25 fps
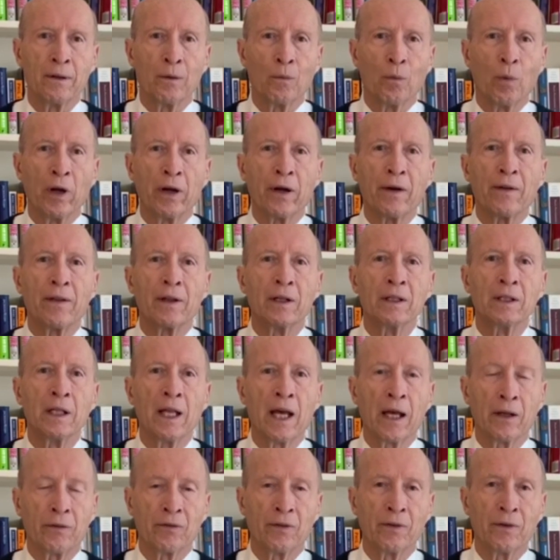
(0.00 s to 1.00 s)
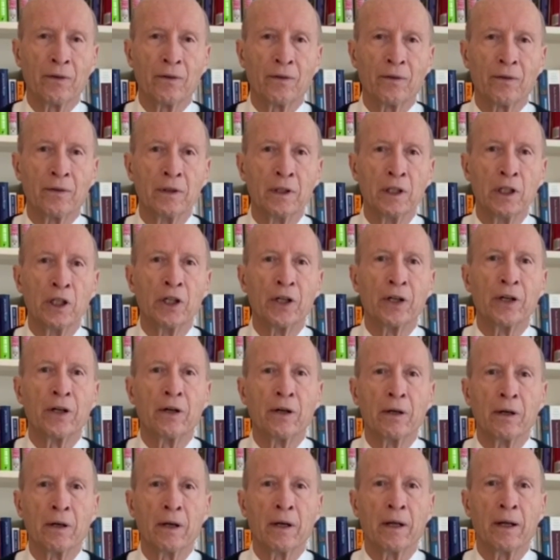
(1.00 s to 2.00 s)
what are the lessons
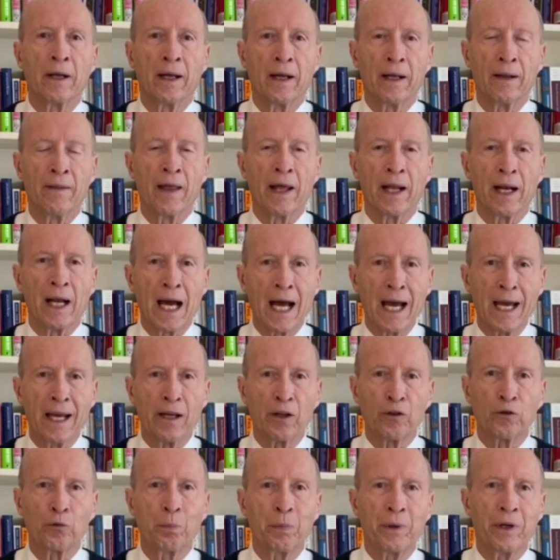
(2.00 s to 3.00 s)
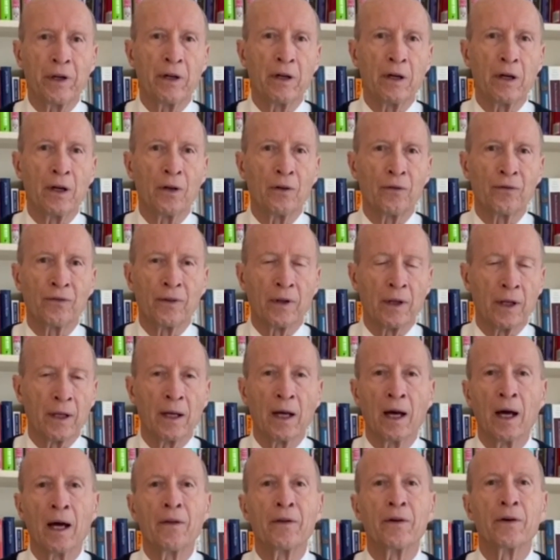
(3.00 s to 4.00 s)
learned that I experienced
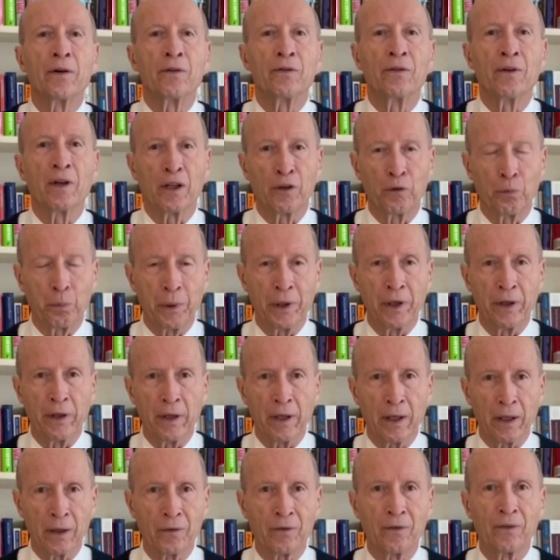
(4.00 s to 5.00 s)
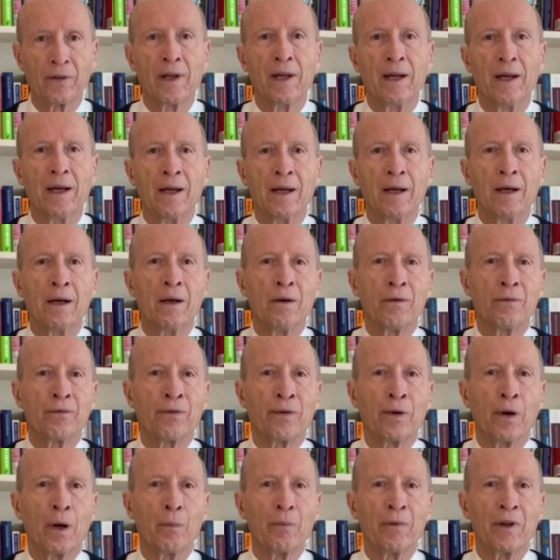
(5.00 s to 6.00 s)
and others experienced
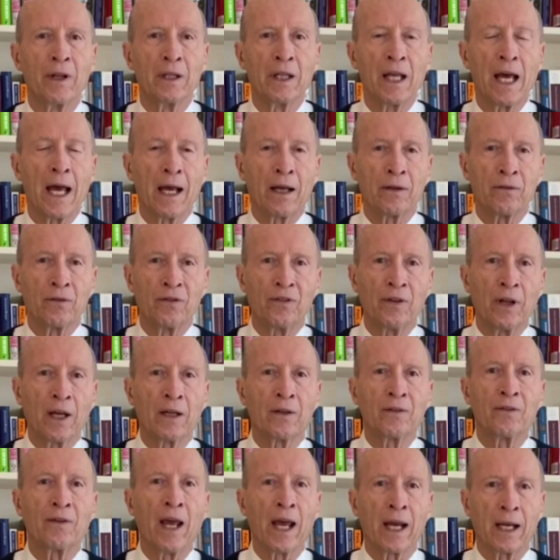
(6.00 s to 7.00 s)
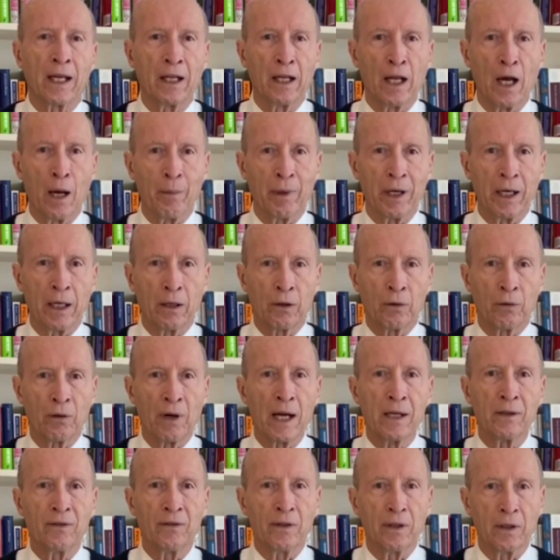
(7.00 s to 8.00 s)
from the last 6 economic
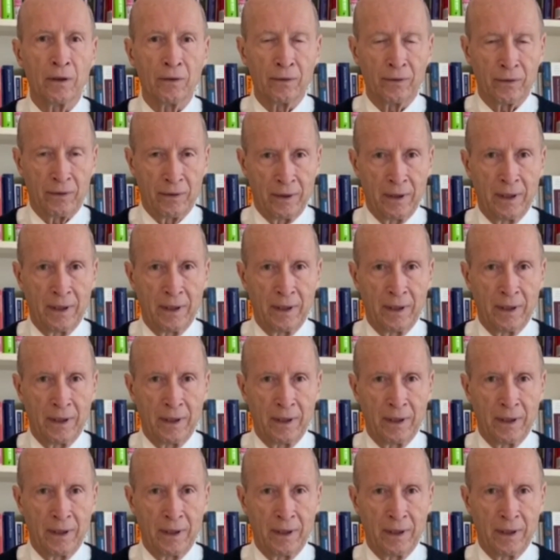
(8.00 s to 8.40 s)
crises.